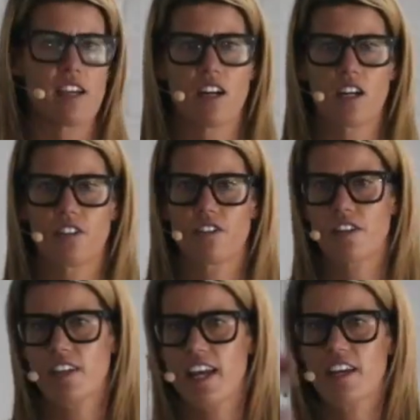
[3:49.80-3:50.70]
Behance,
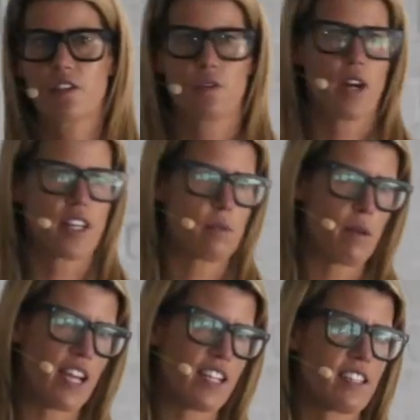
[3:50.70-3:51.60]
you could get a
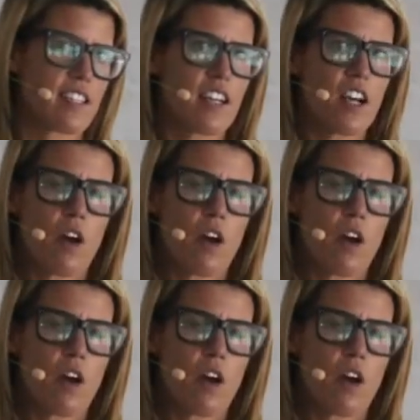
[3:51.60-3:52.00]
Squarespace,